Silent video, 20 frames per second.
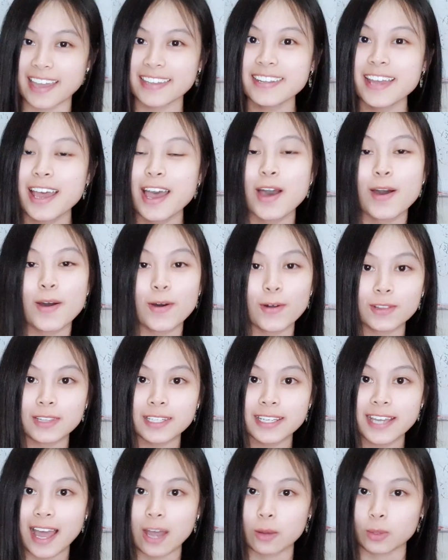Then,
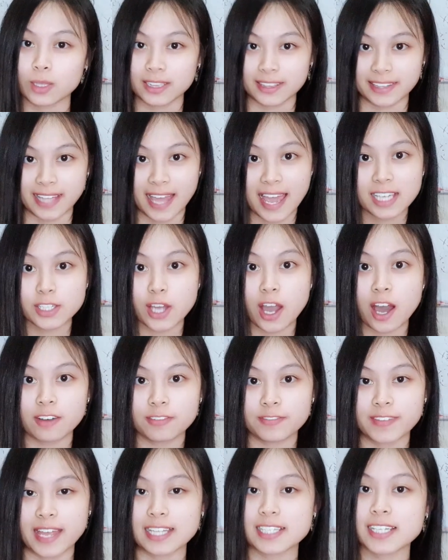only I will
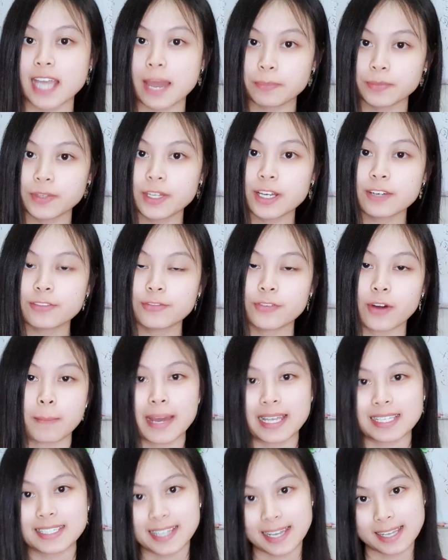dash off that
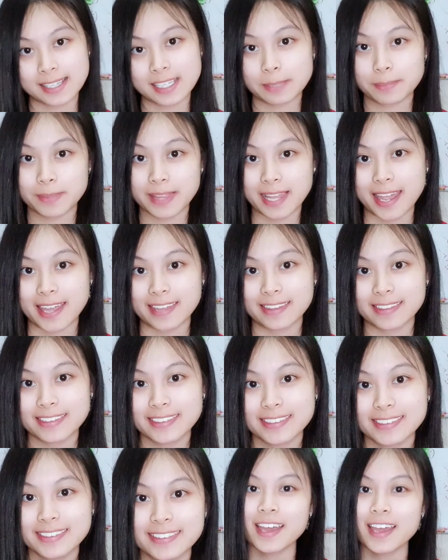chapter from my study
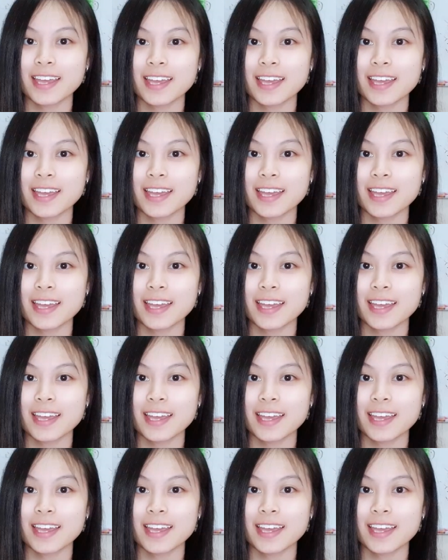plan.